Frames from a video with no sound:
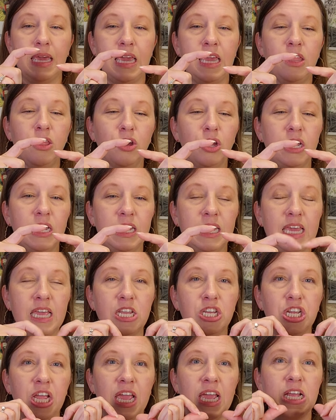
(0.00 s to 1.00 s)
either into
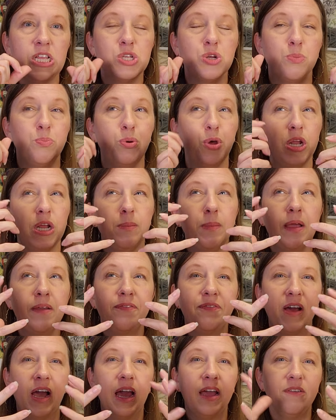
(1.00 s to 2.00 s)
keychains or put in my
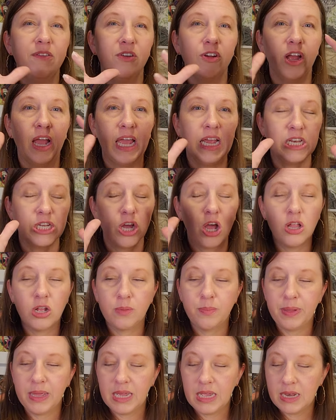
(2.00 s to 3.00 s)
$5 or
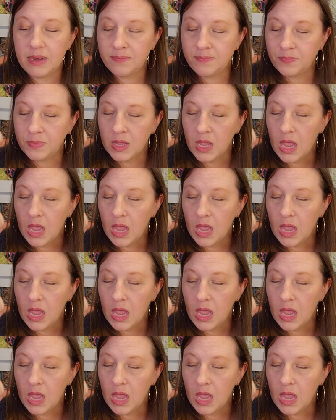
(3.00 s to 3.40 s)
$8 bin.